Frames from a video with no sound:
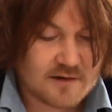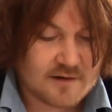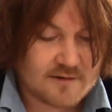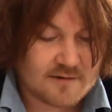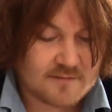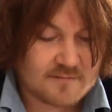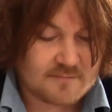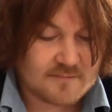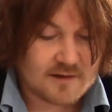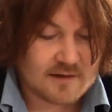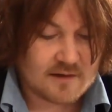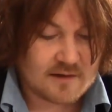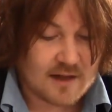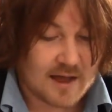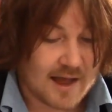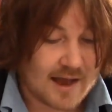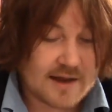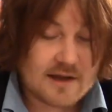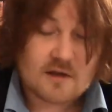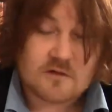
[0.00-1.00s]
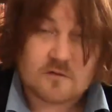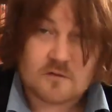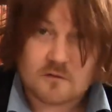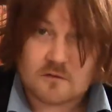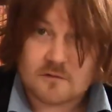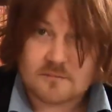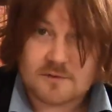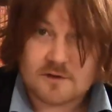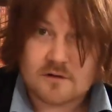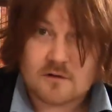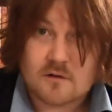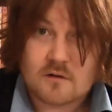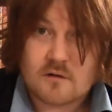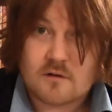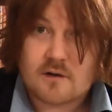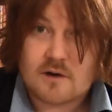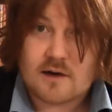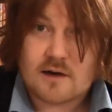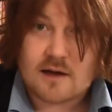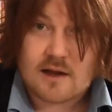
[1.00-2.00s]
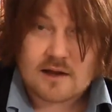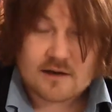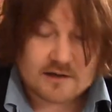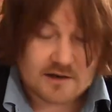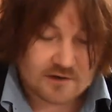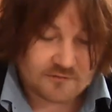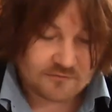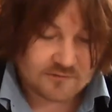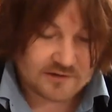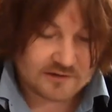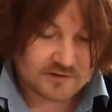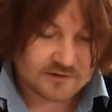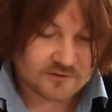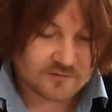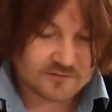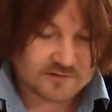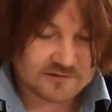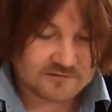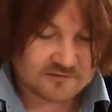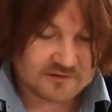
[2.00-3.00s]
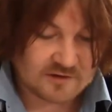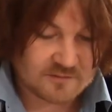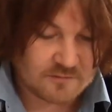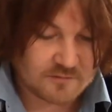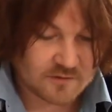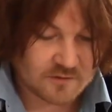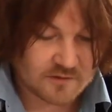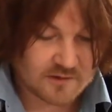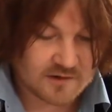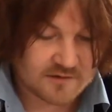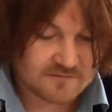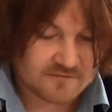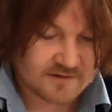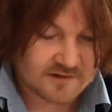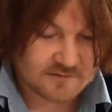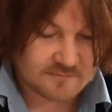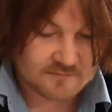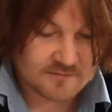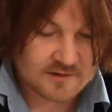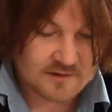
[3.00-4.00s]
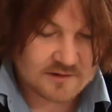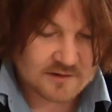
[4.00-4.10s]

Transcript: Um I adore Peter Lorre, and I, I really do want to see more of him.